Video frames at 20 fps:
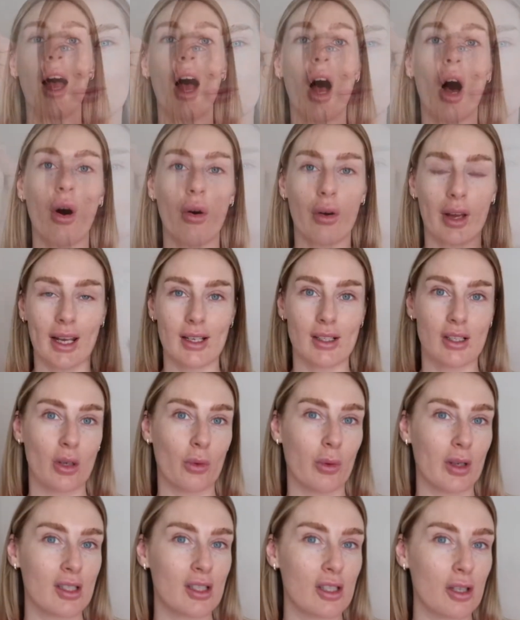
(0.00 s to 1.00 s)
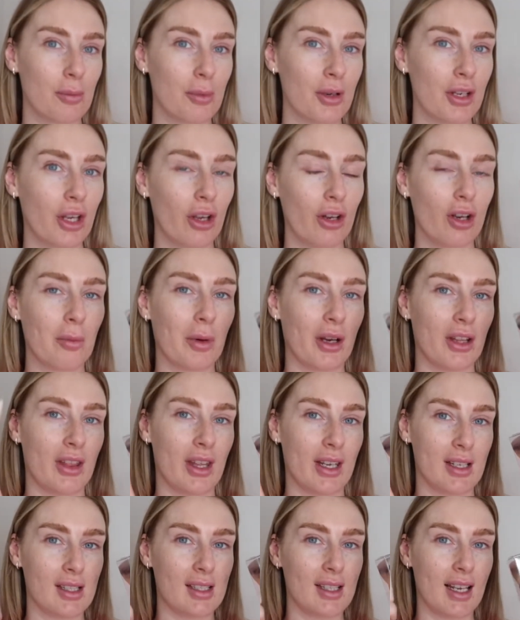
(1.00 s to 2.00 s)
Okay, so what's super cute about
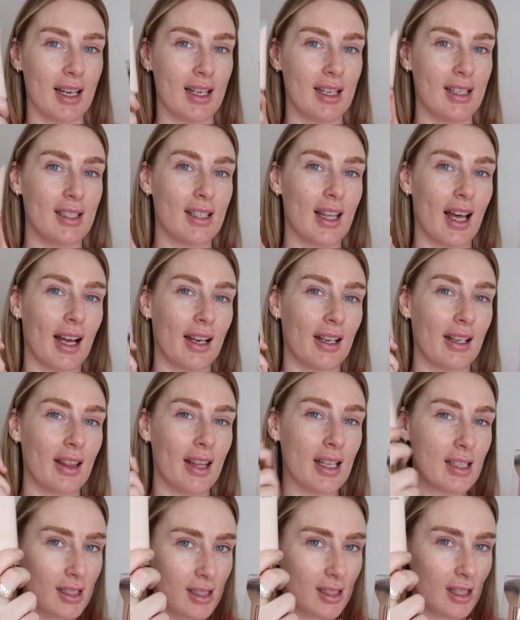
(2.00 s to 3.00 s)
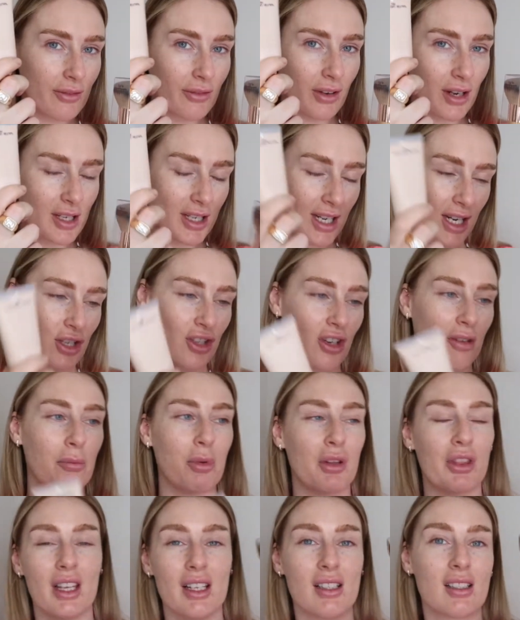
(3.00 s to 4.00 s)
this is that this is the foundation,
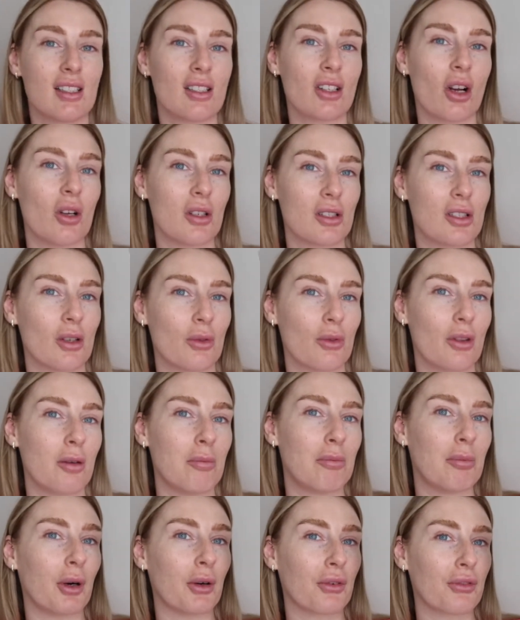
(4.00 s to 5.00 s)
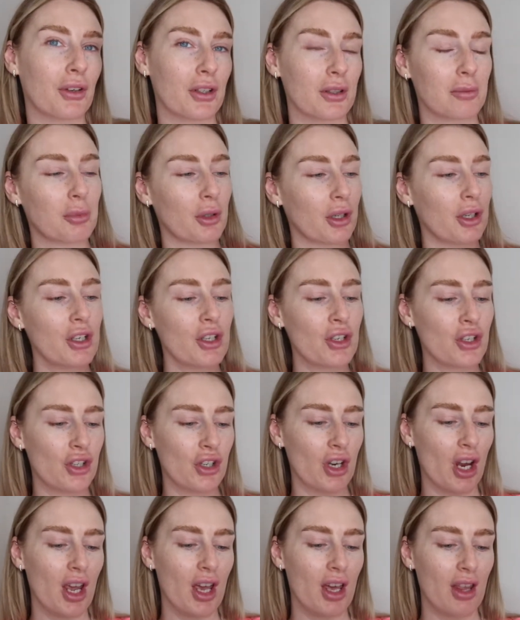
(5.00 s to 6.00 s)
but this is also the buffer
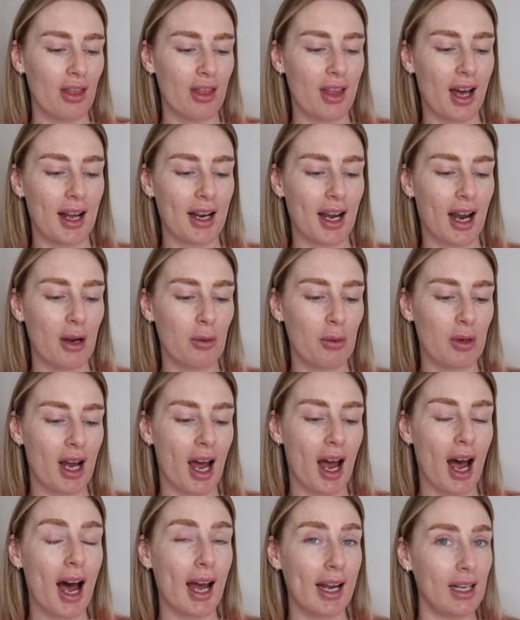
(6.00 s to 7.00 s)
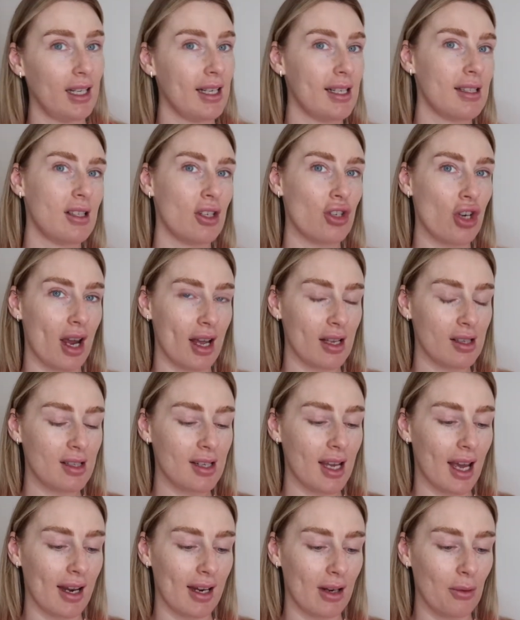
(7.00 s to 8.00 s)
brush that I would highly
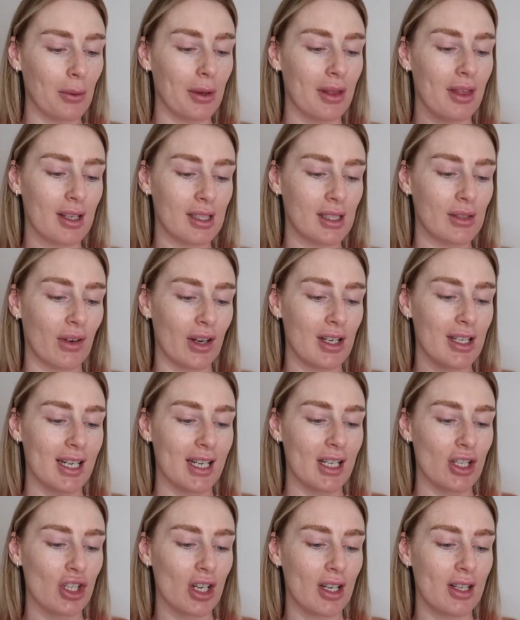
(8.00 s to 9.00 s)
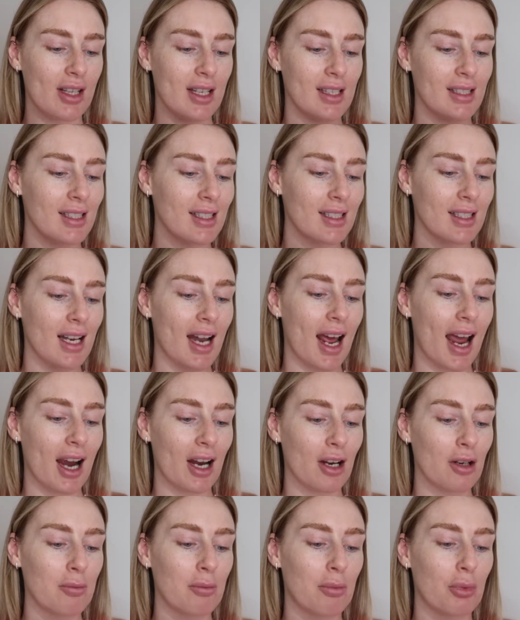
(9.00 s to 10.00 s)
suggest getting with this foundation. This is an
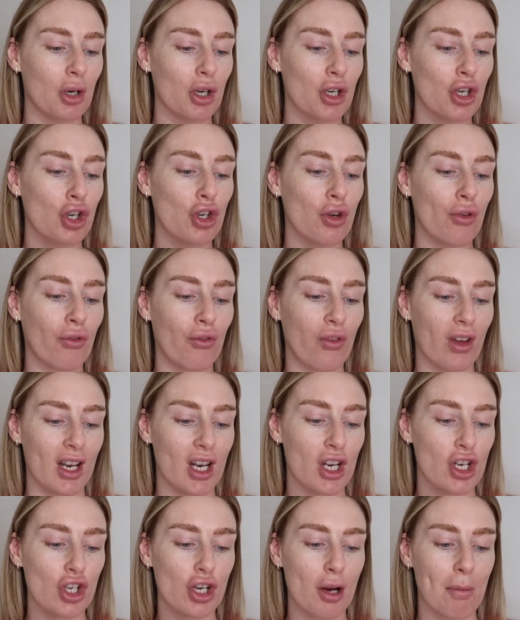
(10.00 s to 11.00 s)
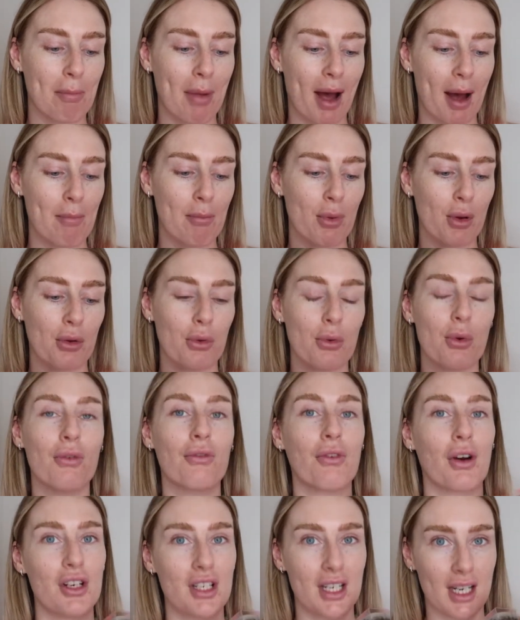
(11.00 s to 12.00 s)
airbrush finish bamboo
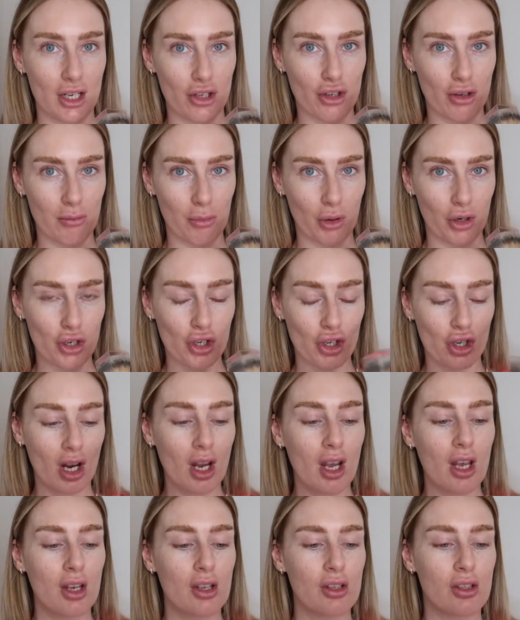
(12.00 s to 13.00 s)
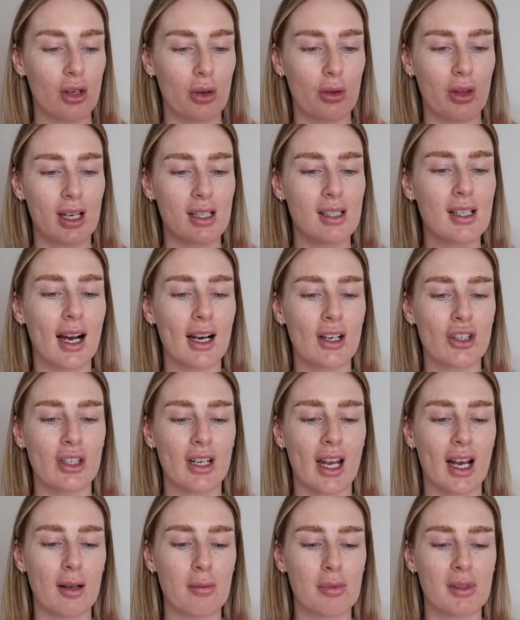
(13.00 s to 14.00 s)
foundation brush. So this
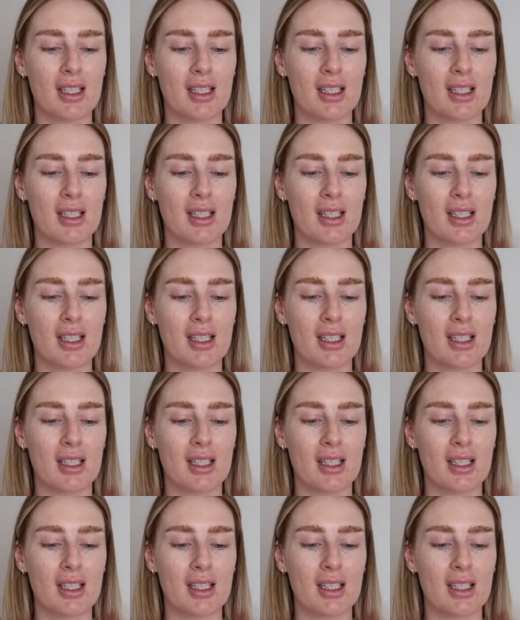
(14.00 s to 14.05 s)
actually helps